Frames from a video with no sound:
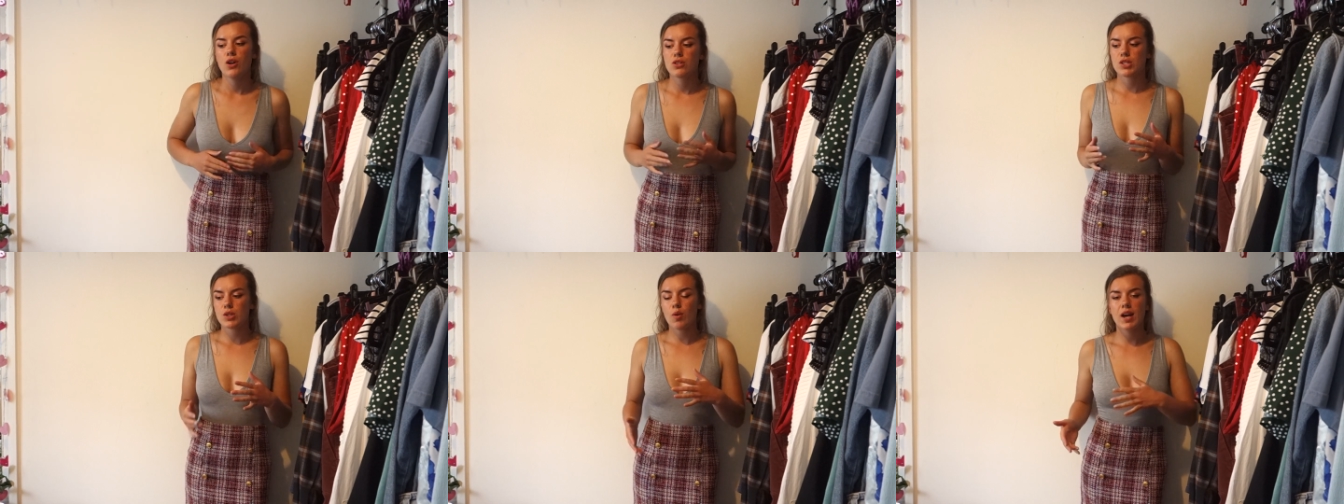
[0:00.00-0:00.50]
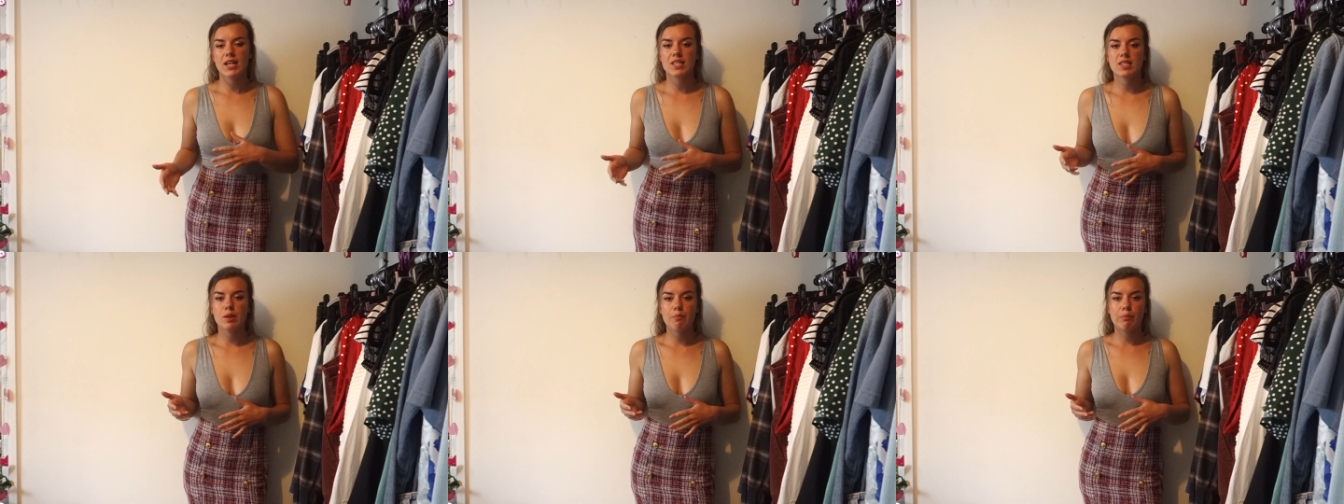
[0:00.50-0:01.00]
so it's quite a
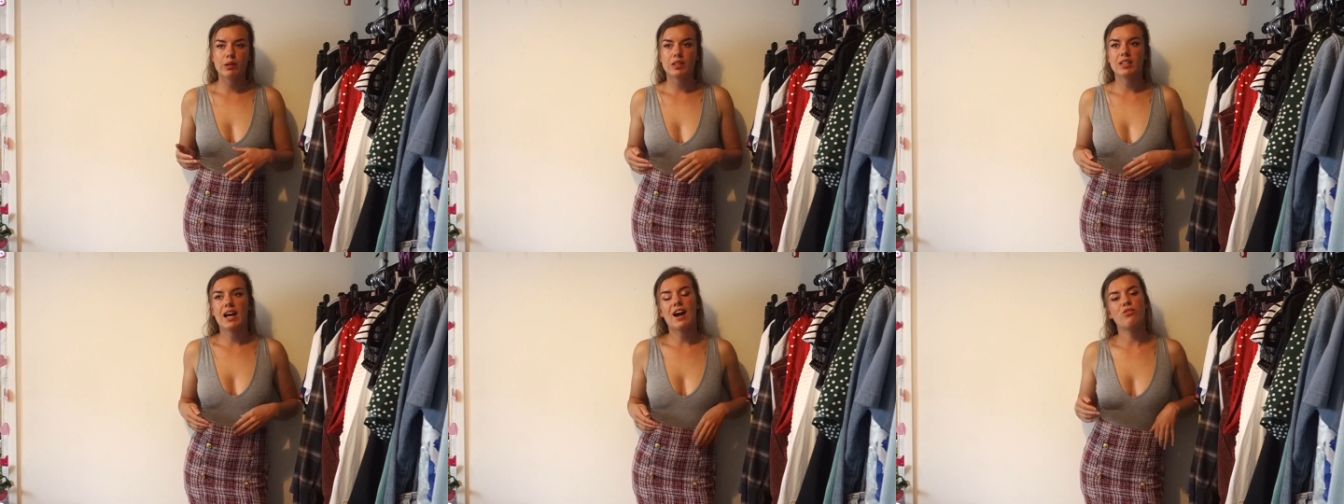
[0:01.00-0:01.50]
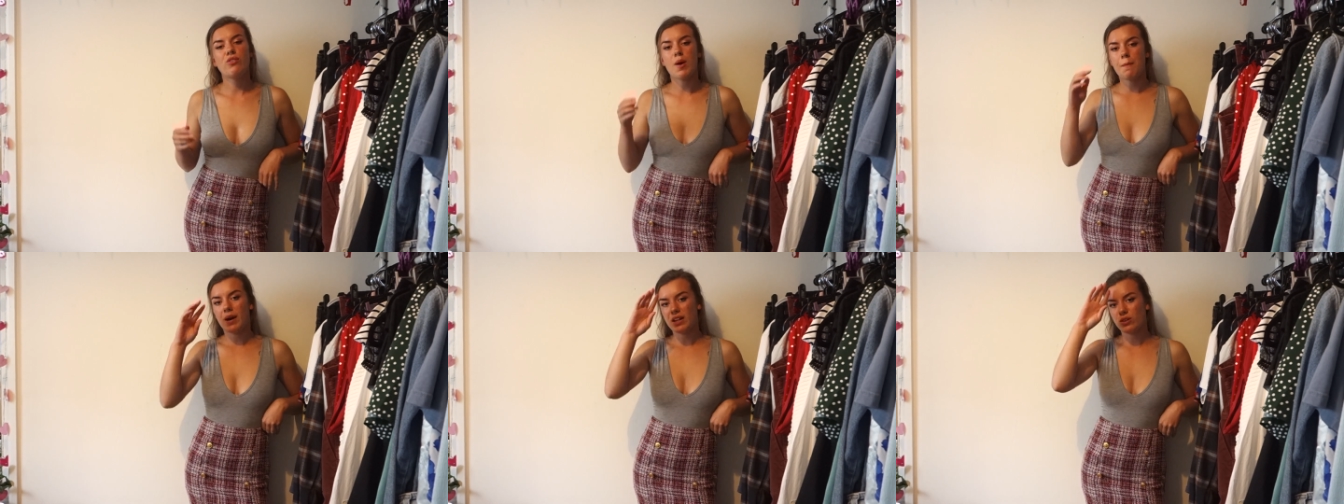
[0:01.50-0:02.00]
simple
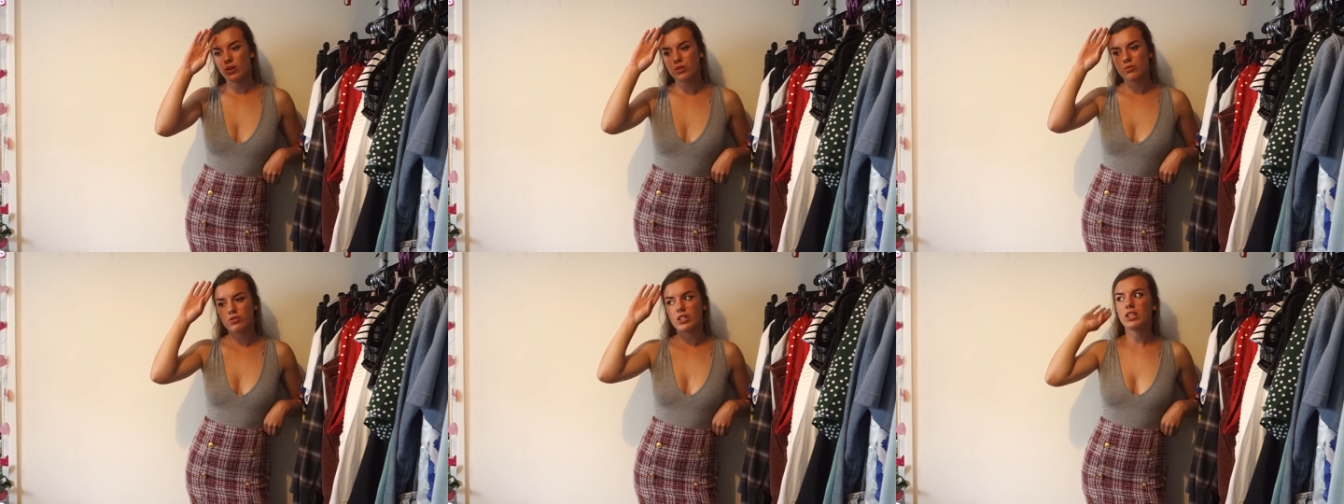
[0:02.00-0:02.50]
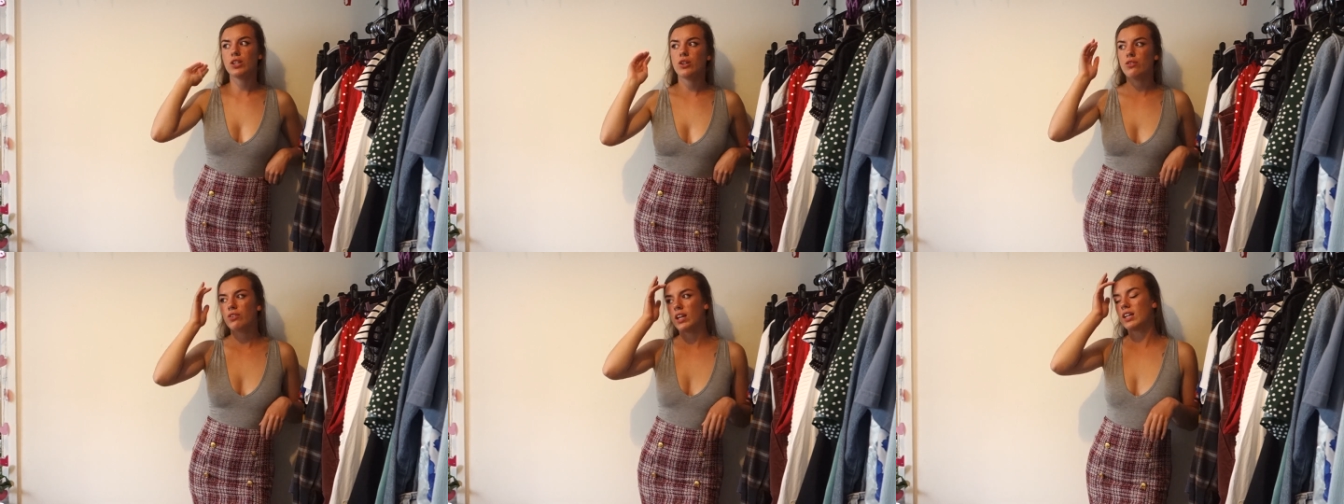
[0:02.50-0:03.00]
outfit, but I thought it was really
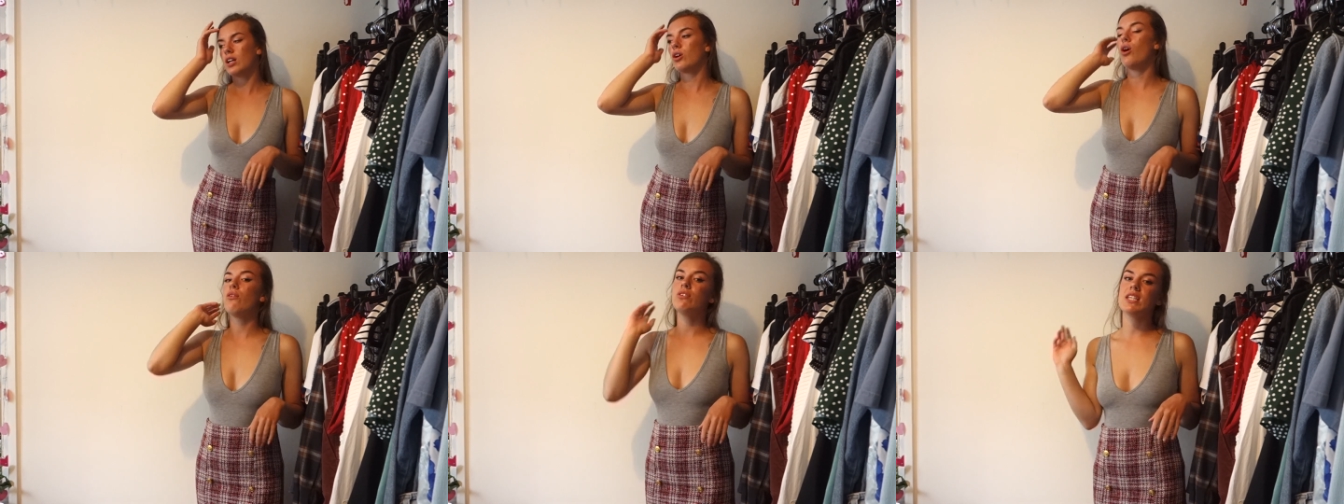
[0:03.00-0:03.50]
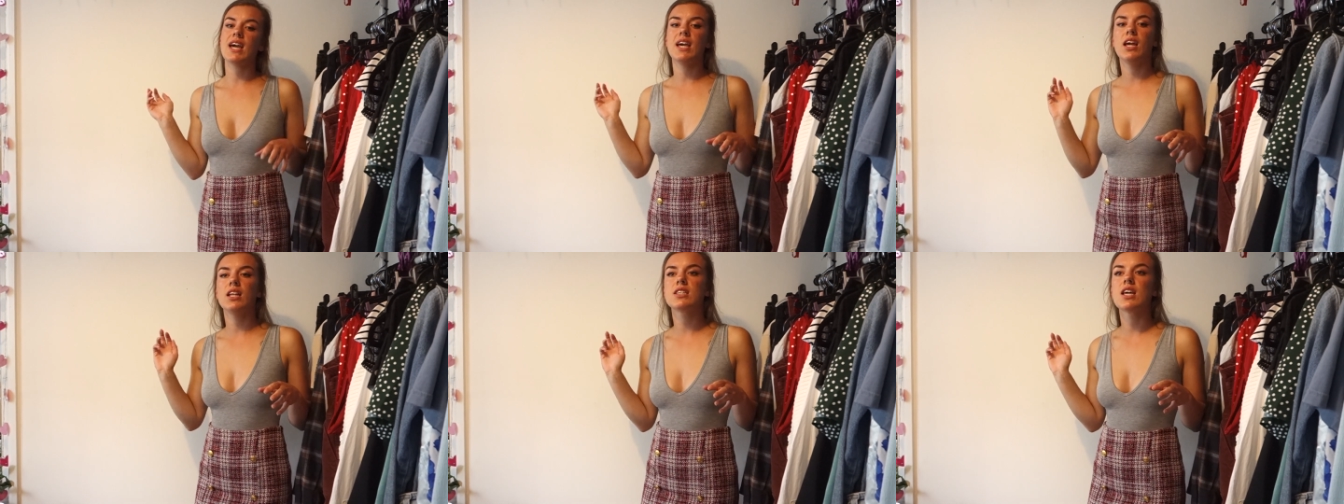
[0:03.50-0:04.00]
cute for like a coffee
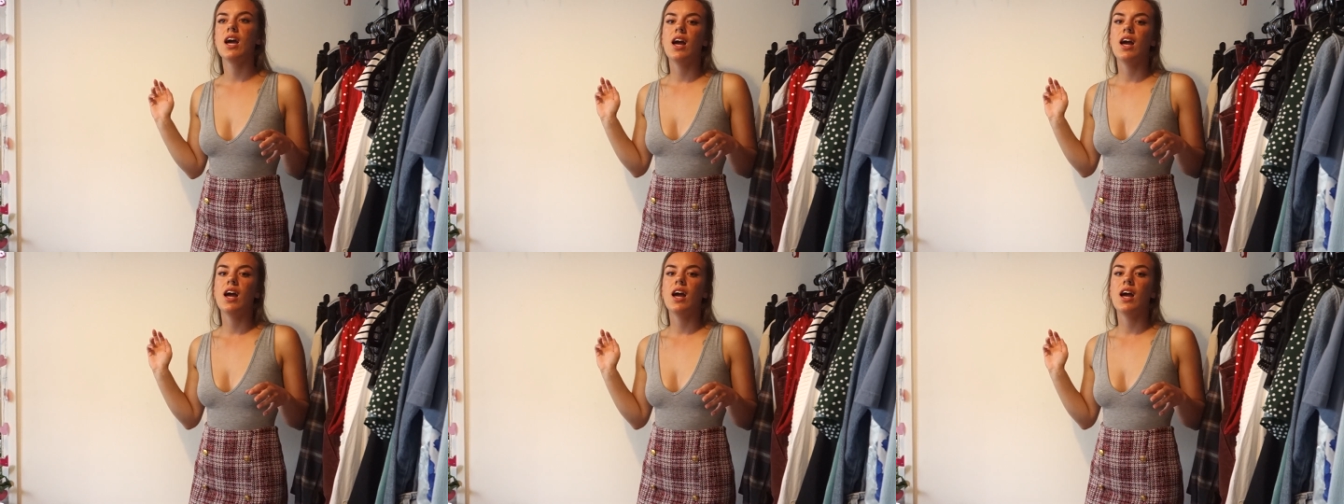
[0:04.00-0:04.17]
date.